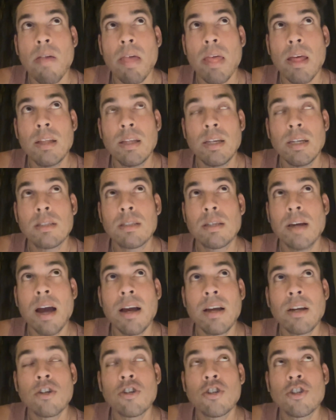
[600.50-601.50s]
The
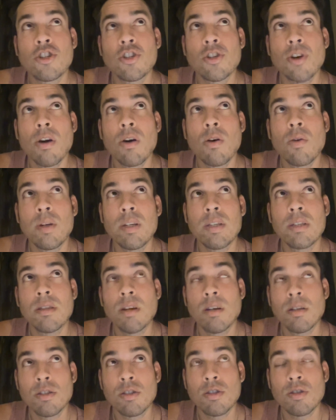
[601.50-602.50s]
entire show is
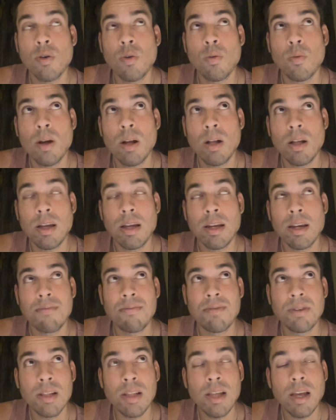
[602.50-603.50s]
done so well, and I
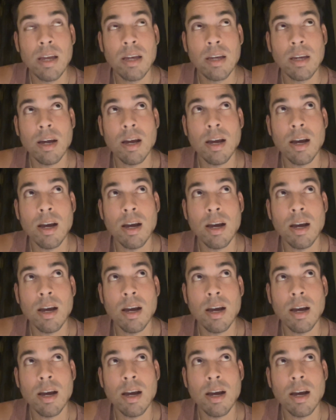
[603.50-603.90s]
feel like